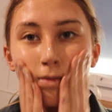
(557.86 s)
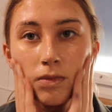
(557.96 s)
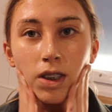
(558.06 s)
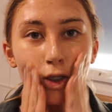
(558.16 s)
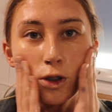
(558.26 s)

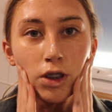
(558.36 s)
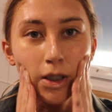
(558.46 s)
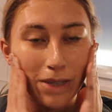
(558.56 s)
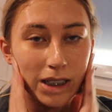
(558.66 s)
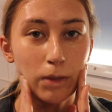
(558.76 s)
This
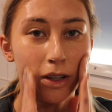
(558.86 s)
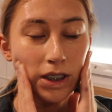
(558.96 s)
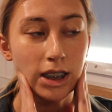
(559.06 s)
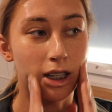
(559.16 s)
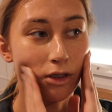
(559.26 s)
also makes my
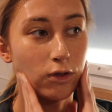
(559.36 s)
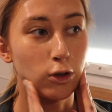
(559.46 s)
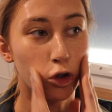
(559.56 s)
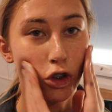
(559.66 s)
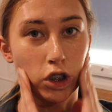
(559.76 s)
skin
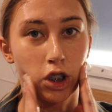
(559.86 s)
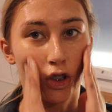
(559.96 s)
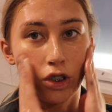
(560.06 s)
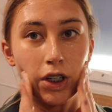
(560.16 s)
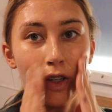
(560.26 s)
feel so
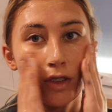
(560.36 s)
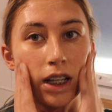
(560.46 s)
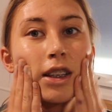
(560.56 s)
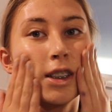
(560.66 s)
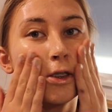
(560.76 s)
soft,
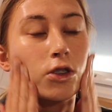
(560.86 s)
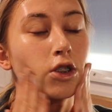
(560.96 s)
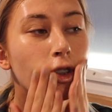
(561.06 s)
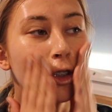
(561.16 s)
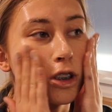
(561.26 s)
like this is
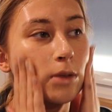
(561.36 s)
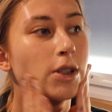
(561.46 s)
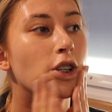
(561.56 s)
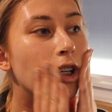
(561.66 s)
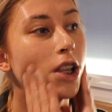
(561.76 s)
so
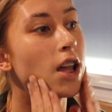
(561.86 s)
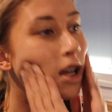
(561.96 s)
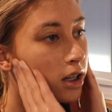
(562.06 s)
smooth.